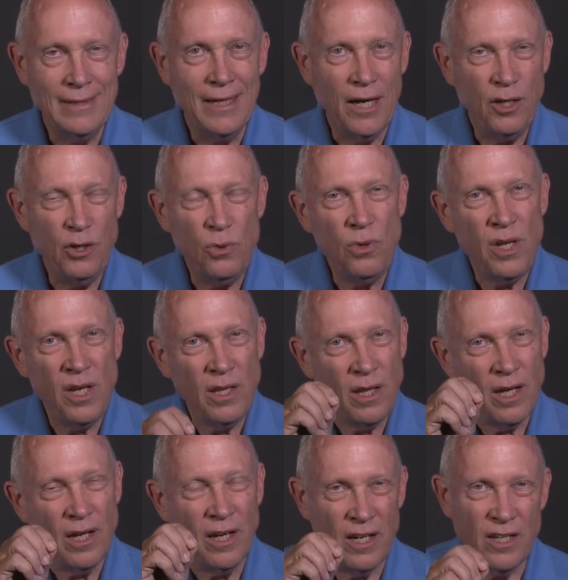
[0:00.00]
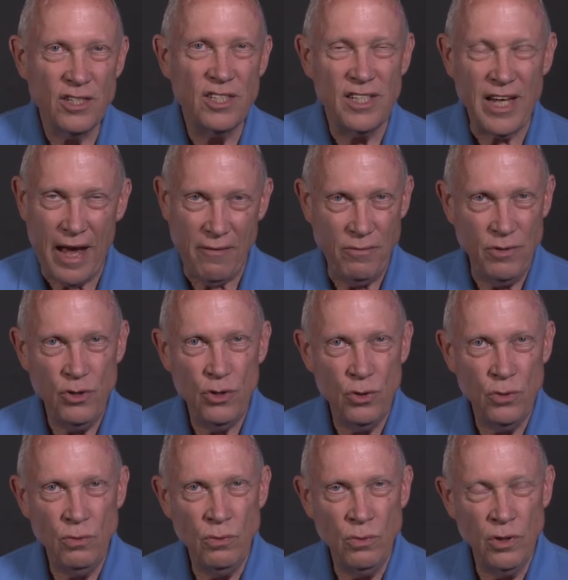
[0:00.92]
I do think they kind of savage
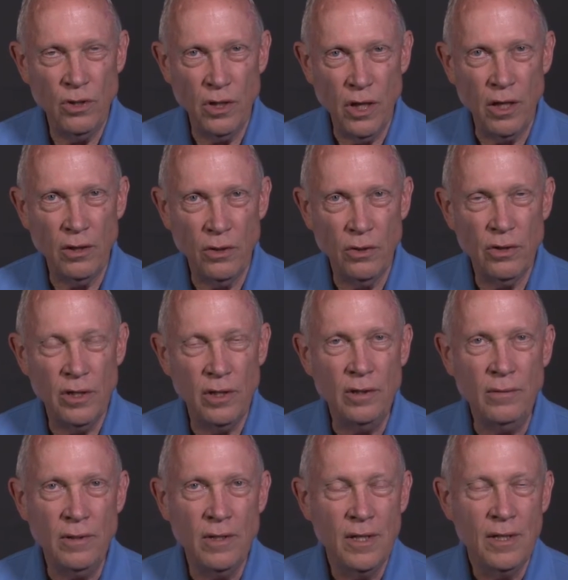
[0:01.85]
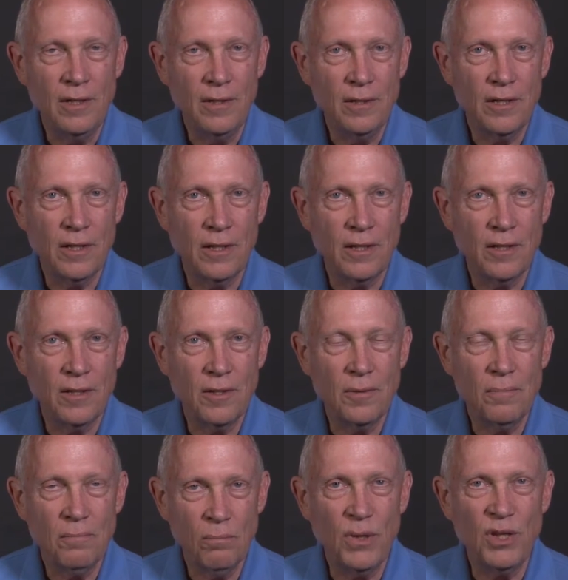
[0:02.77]
you when you're not looking,
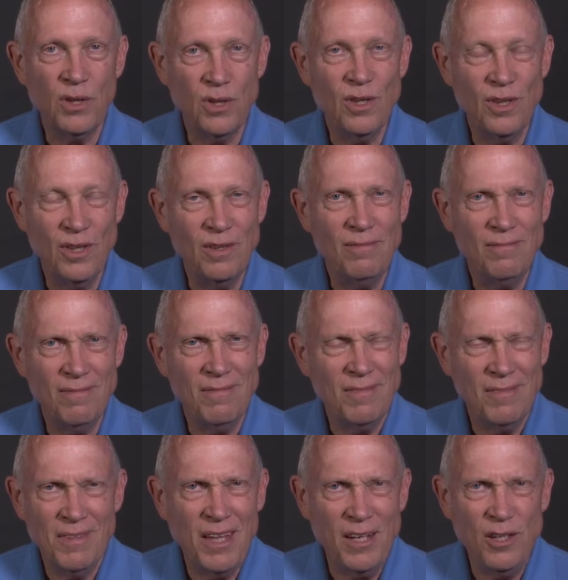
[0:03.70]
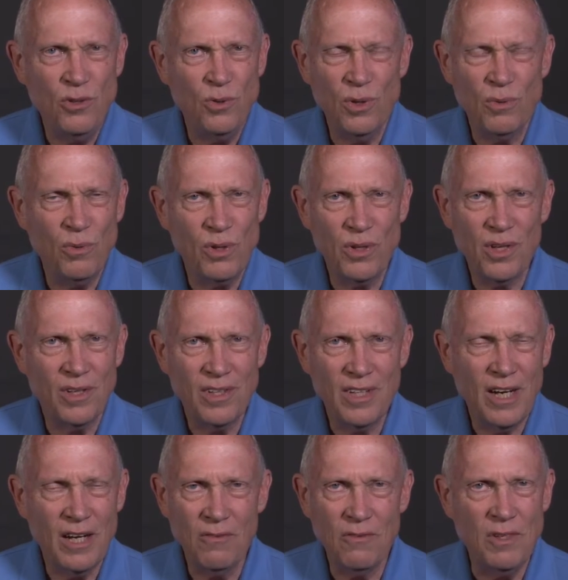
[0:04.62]
but they do it with a
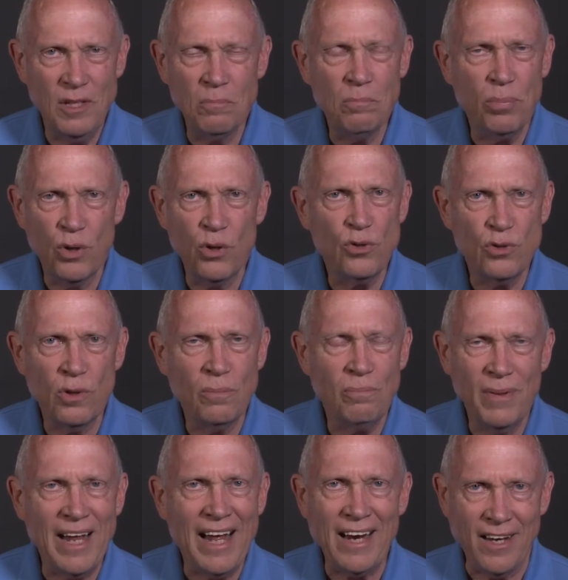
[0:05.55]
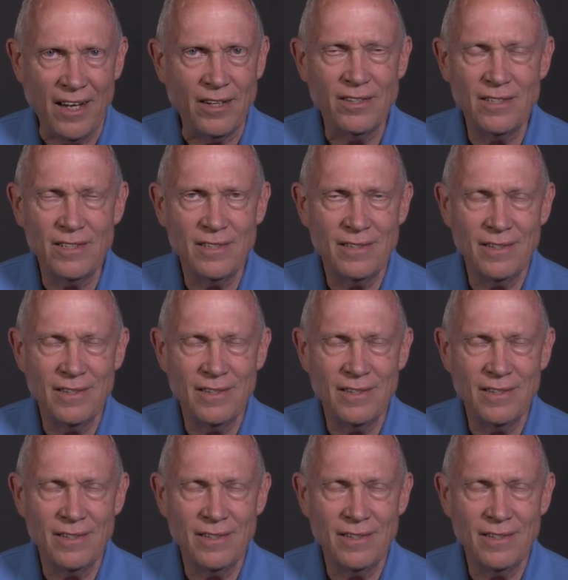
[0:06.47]
kind of an impersonal malice.